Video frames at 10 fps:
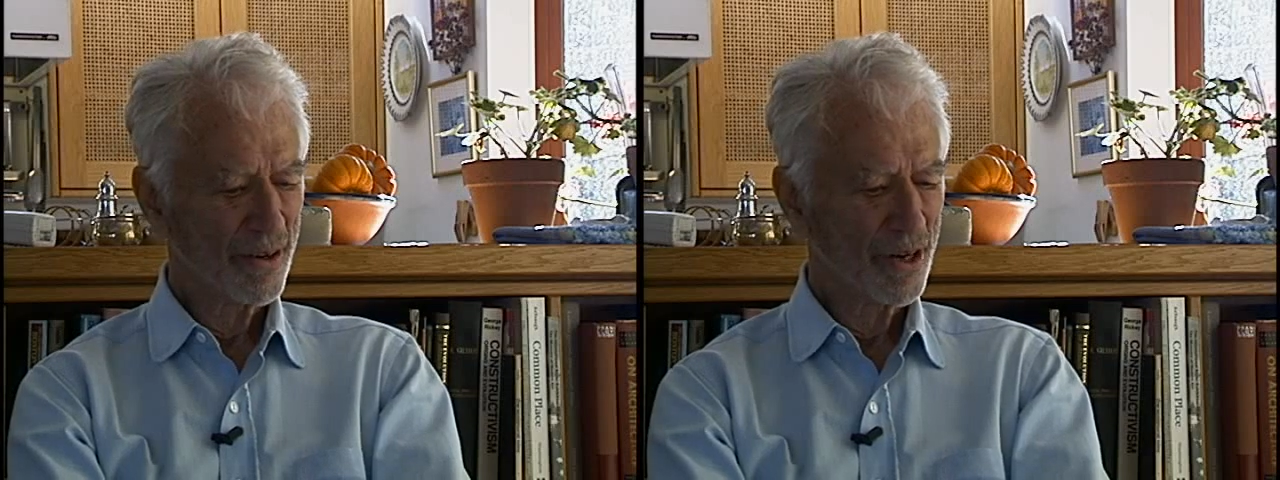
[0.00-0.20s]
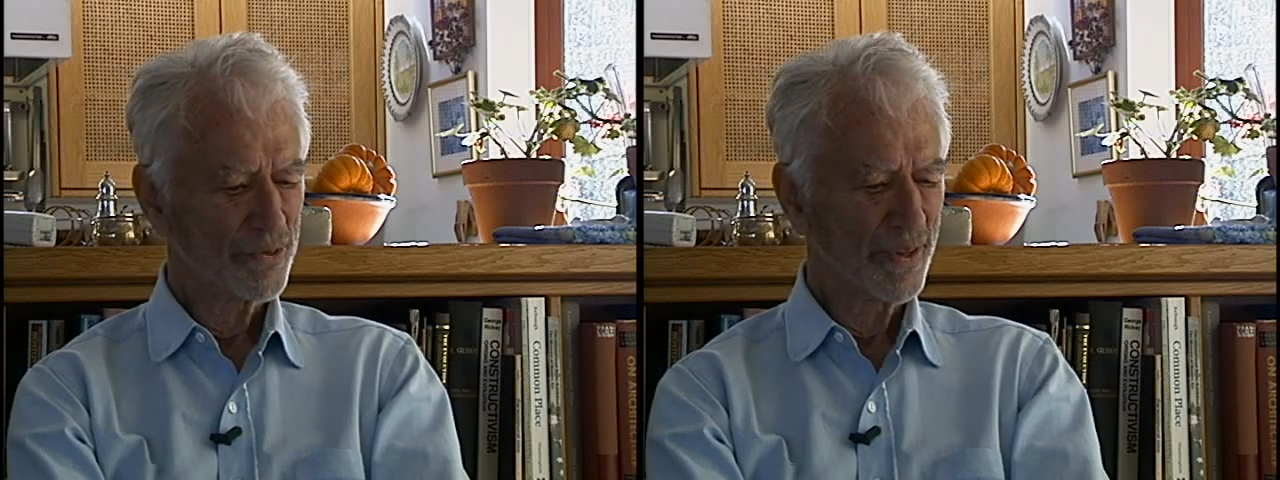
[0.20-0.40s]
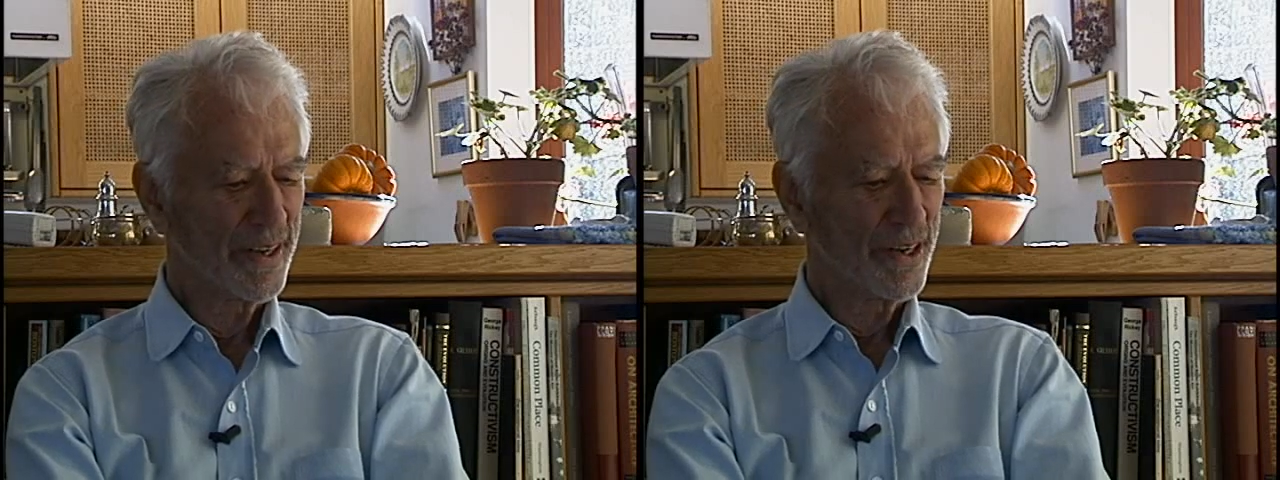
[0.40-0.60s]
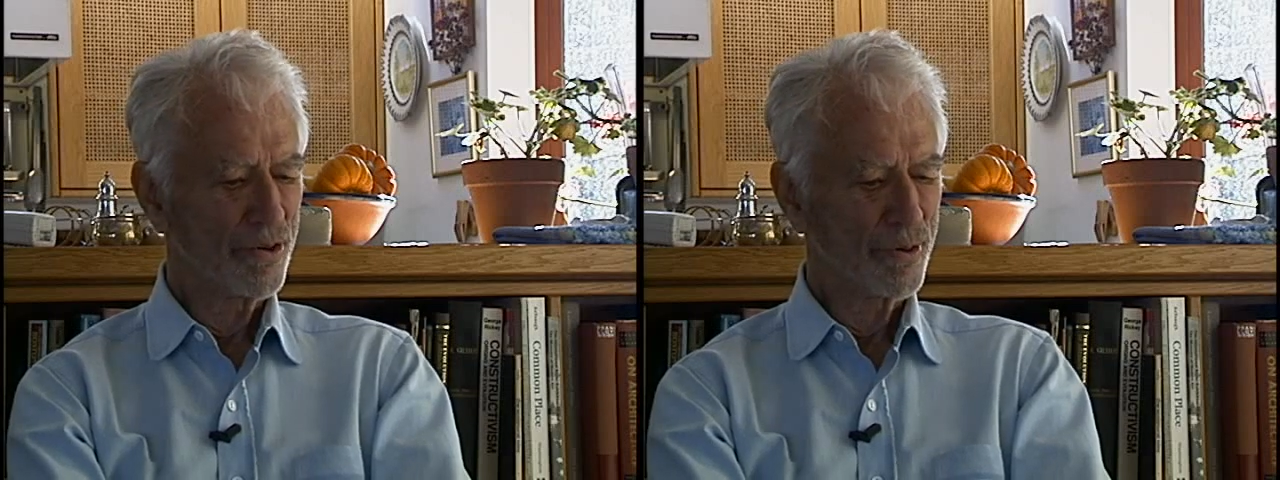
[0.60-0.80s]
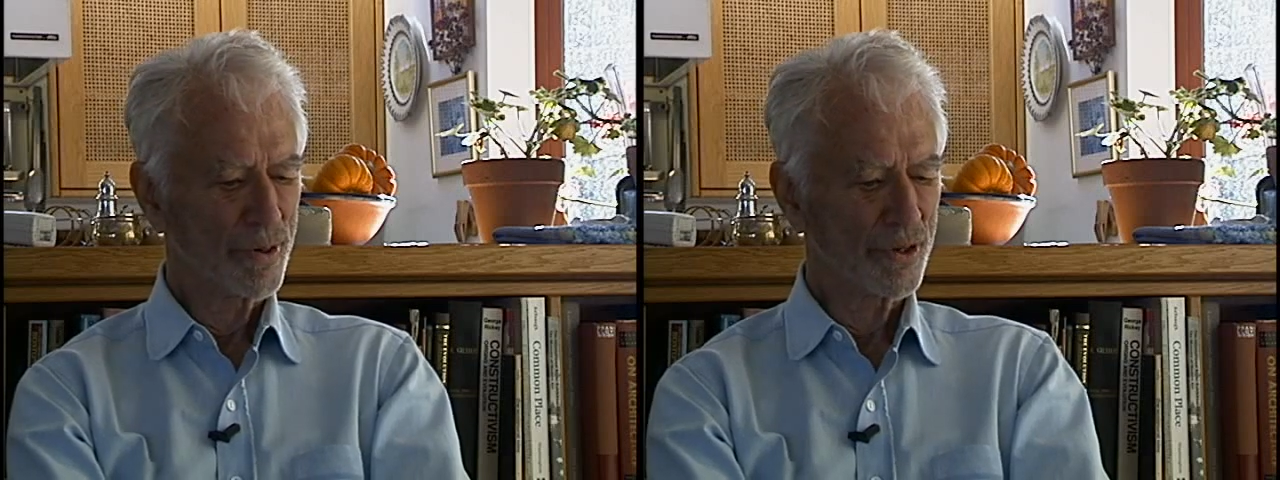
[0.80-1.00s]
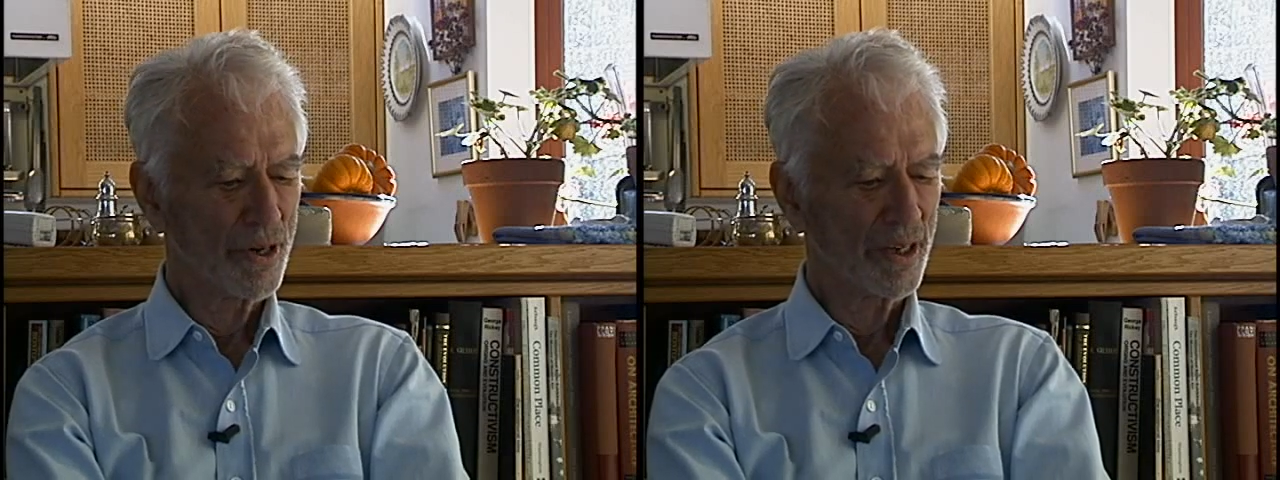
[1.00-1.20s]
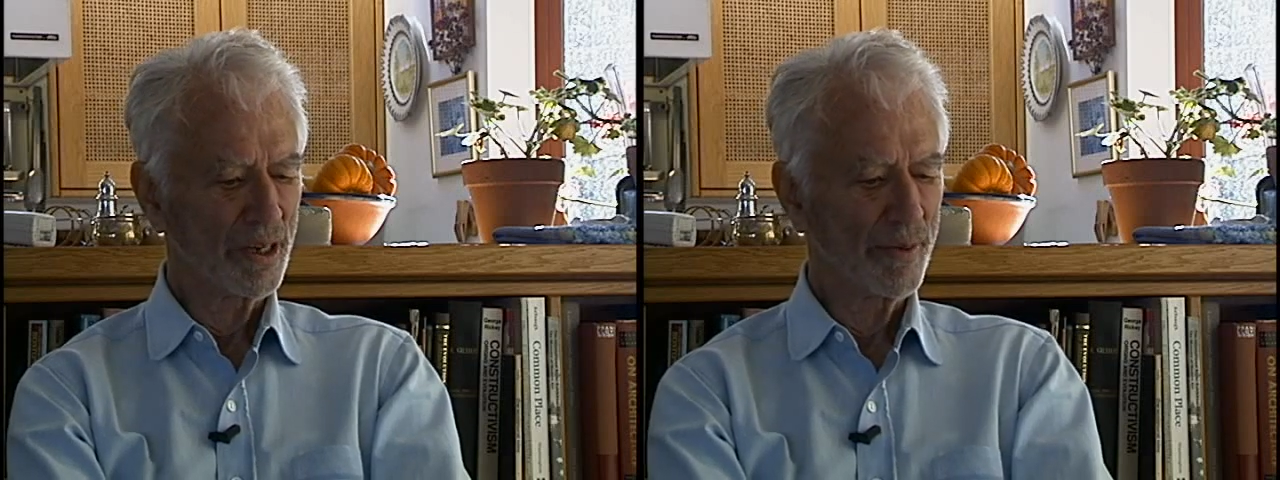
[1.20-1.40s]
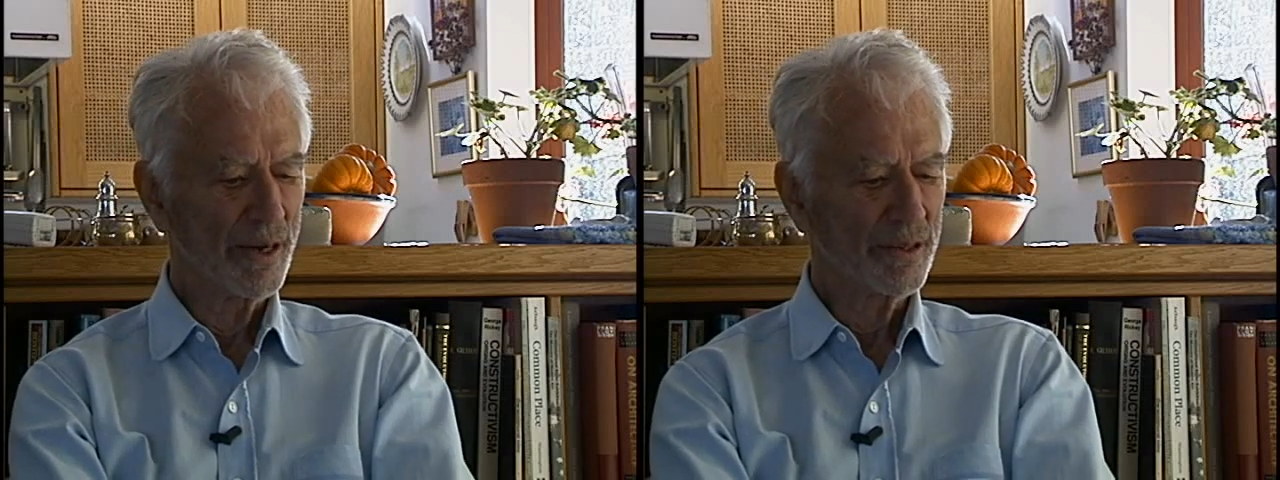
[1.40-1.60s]
Of course, we didn't know what we were talking
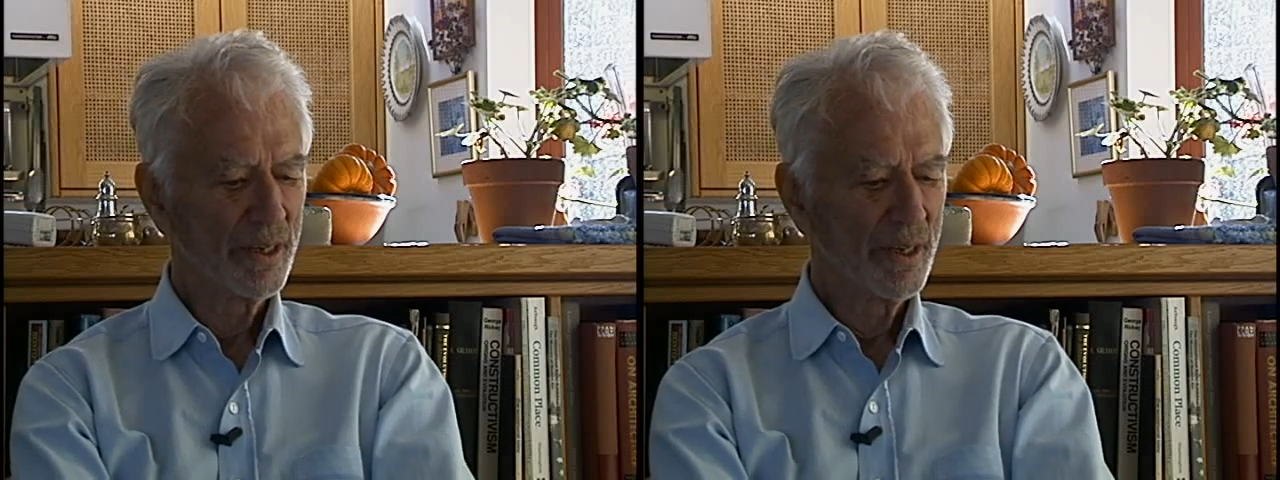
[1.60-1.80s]
about,